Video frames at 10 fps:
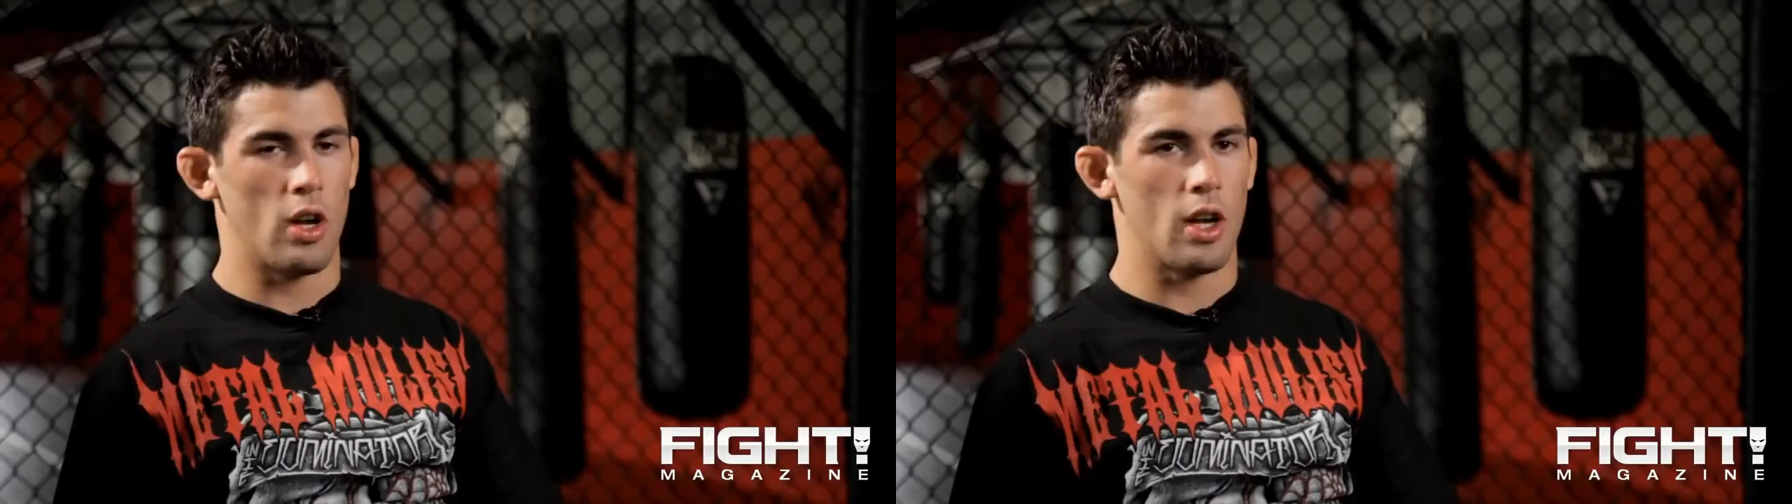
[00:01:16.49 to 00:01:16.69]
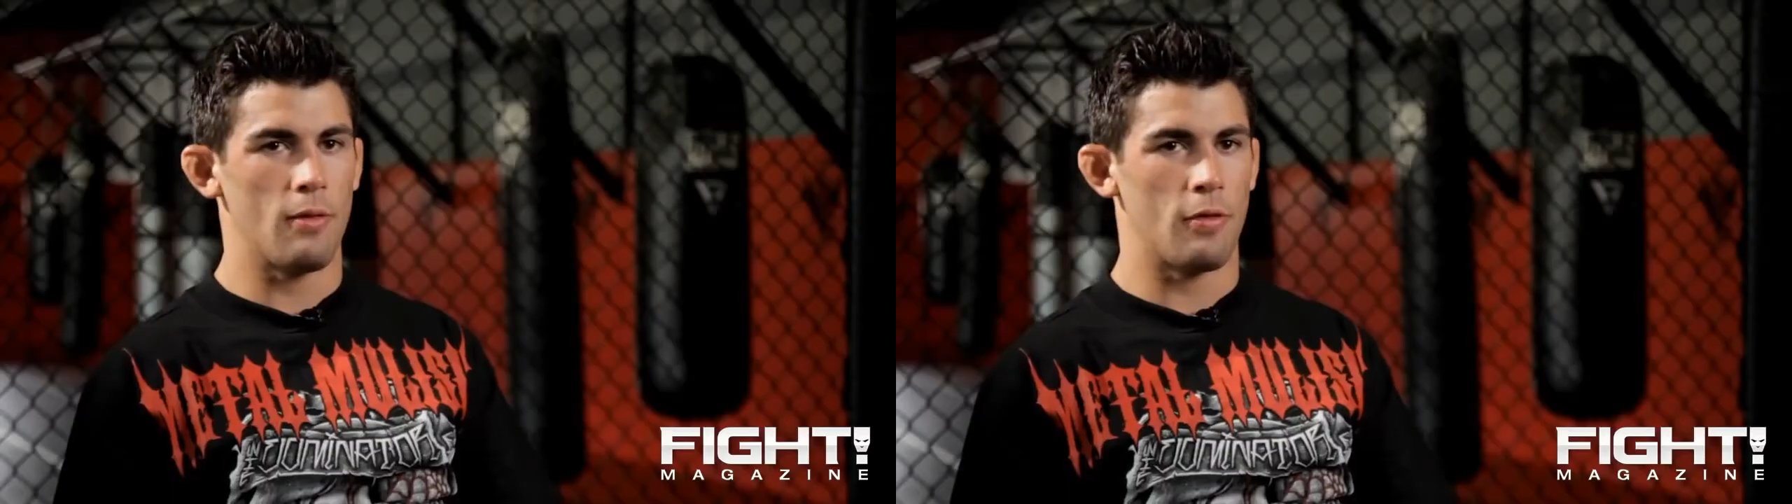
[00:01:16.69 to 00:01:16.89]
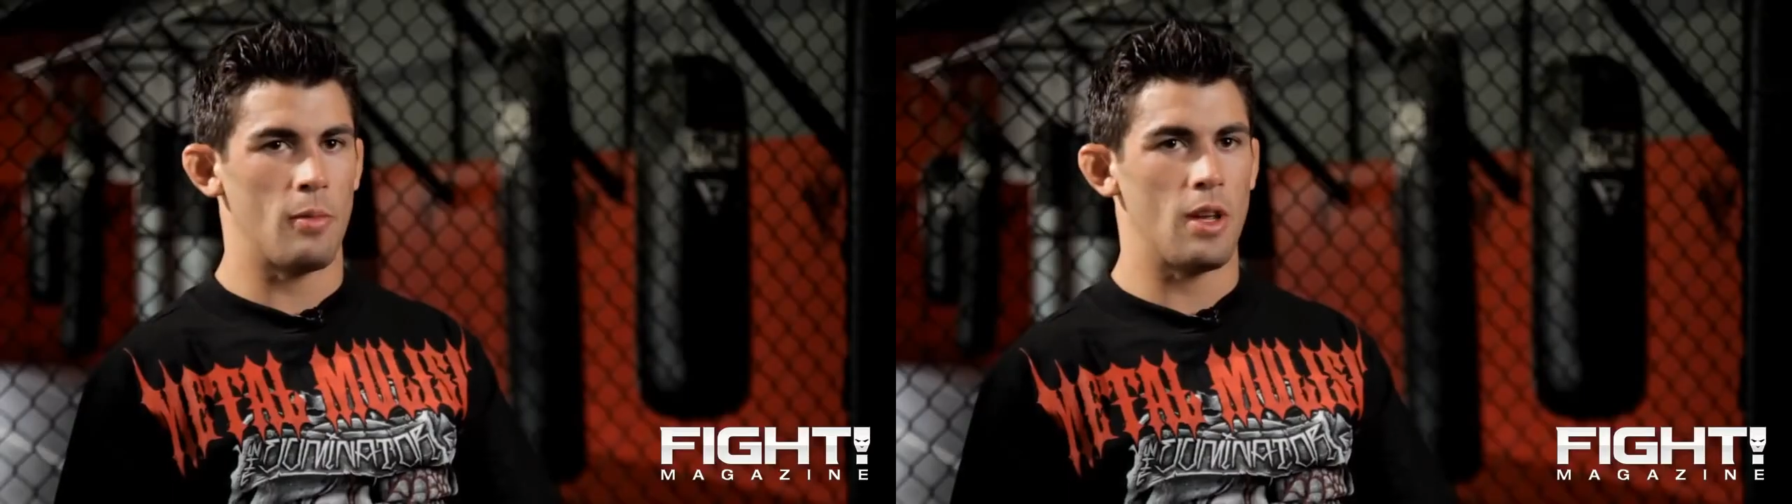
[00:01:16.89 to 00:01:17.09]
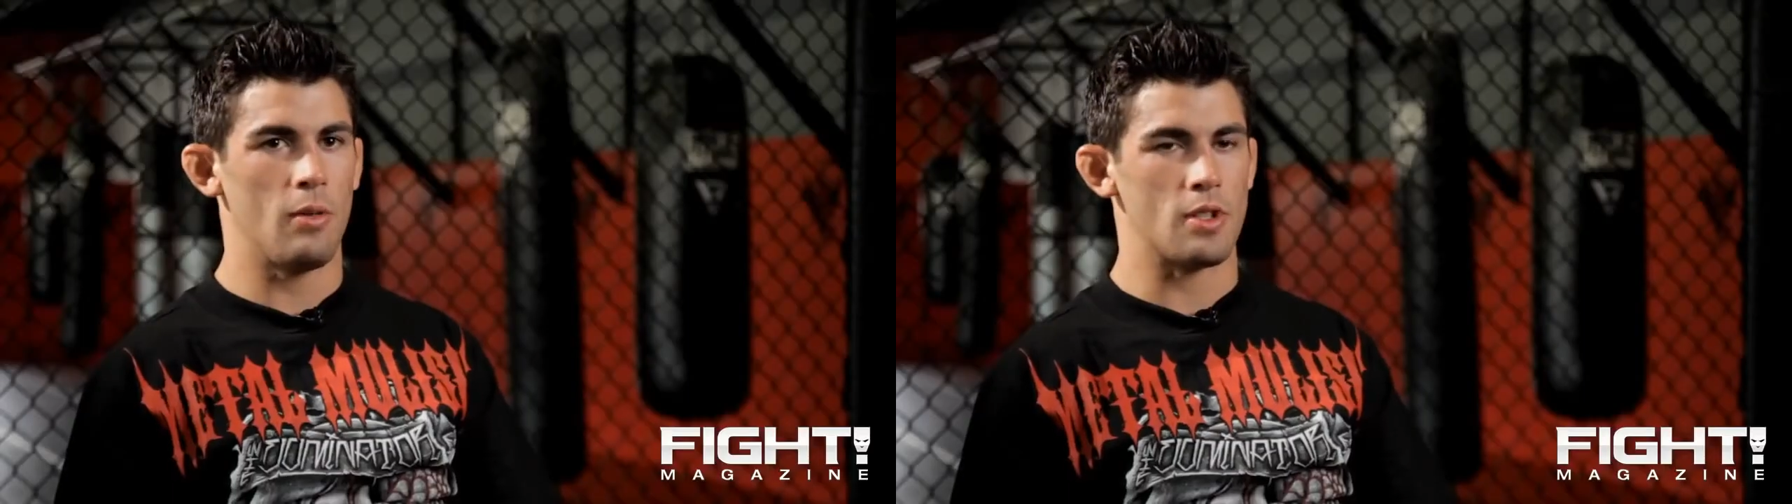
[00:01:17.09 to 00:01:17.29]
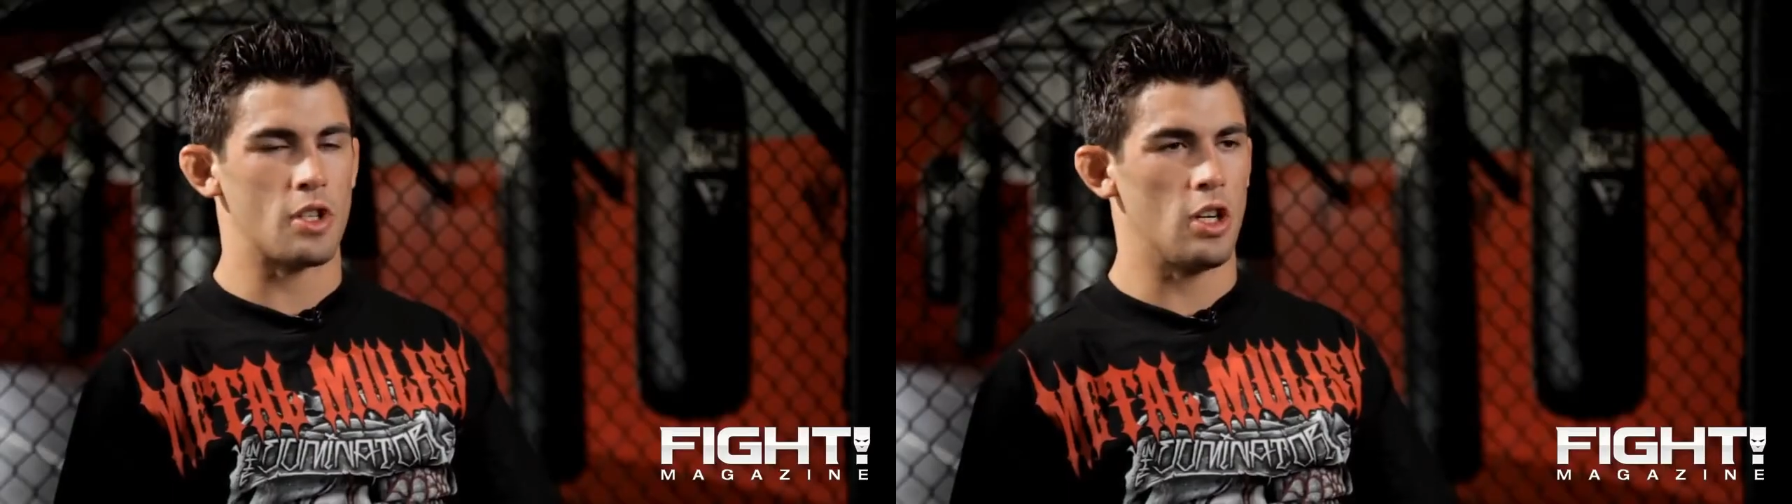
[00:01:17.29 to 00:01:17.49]
Growing up for
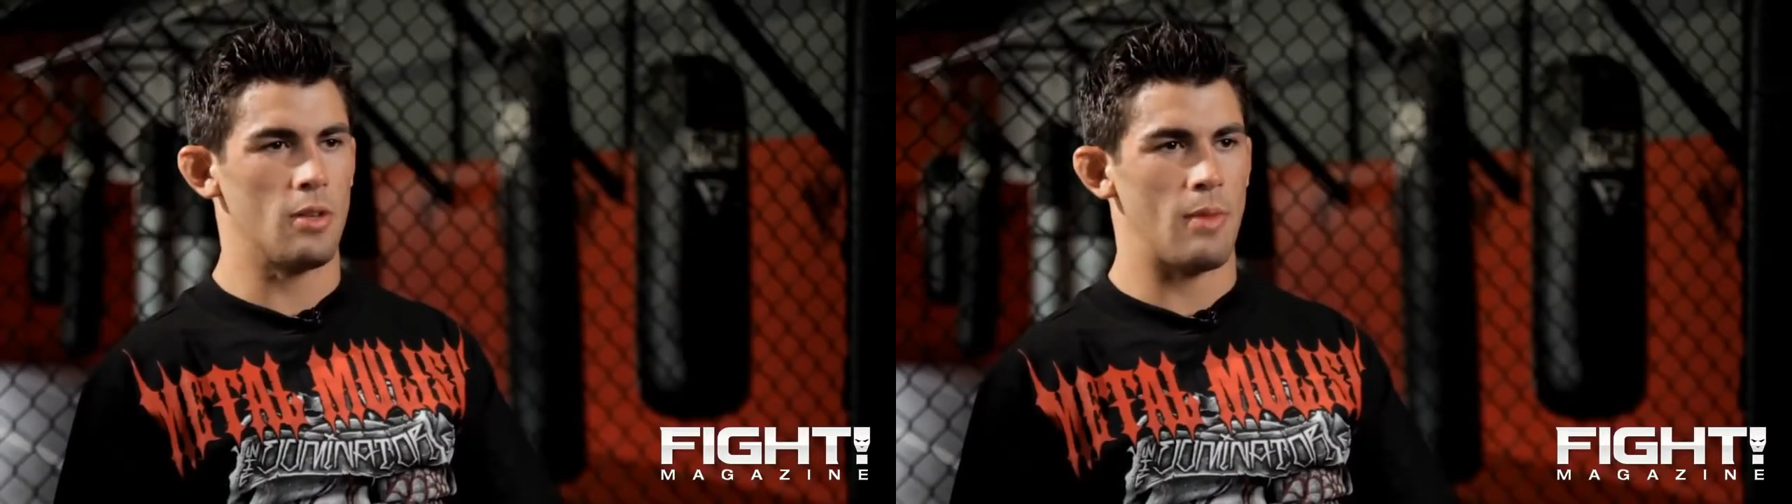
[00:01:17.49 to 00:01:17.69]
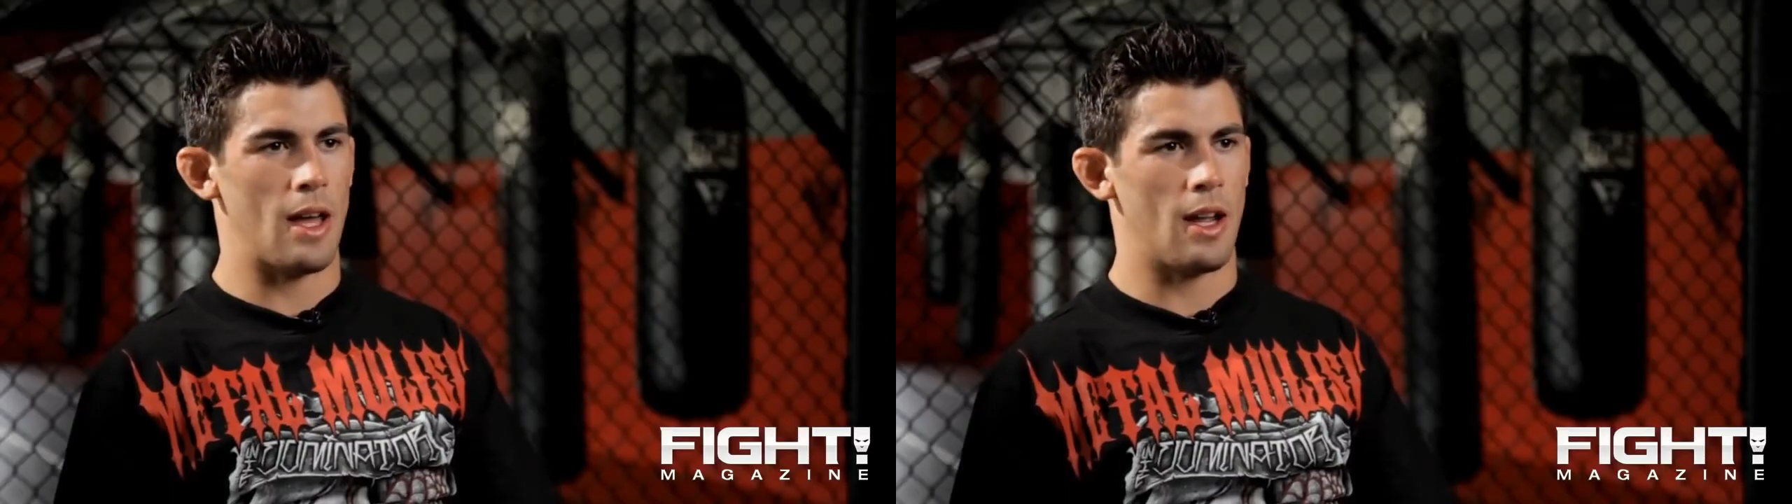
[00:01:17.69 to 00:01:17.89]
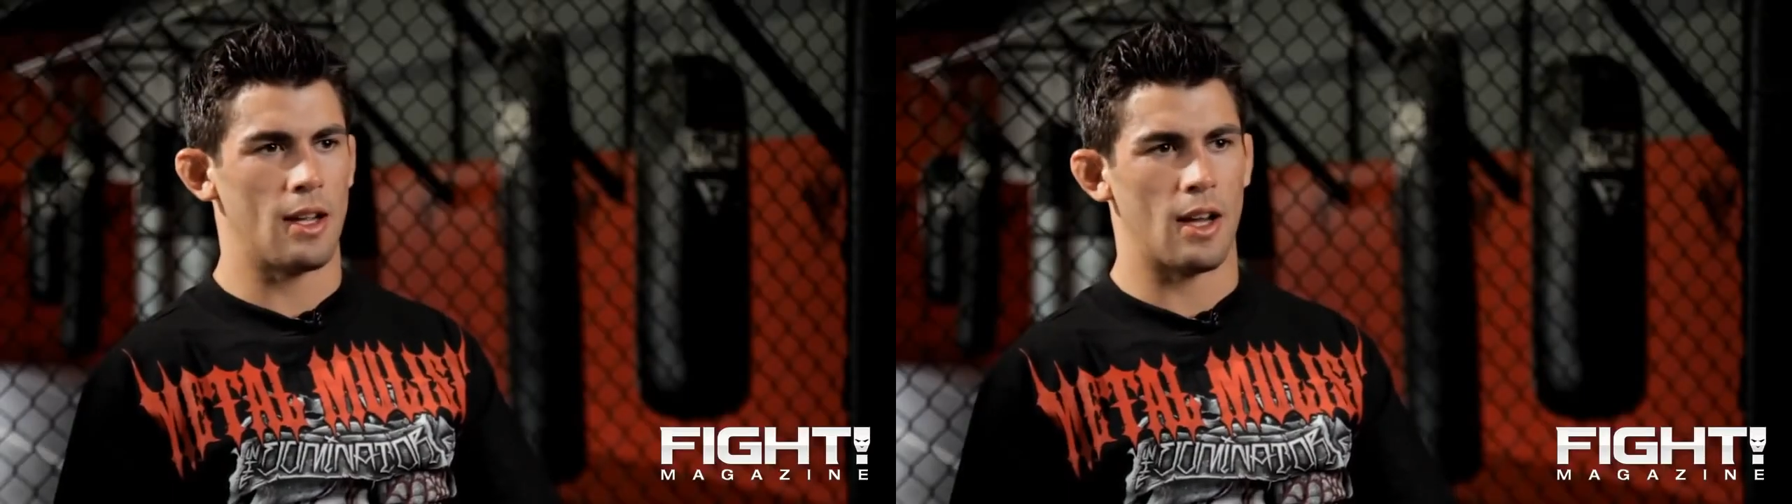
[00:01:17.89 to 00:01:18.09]
me was good, man.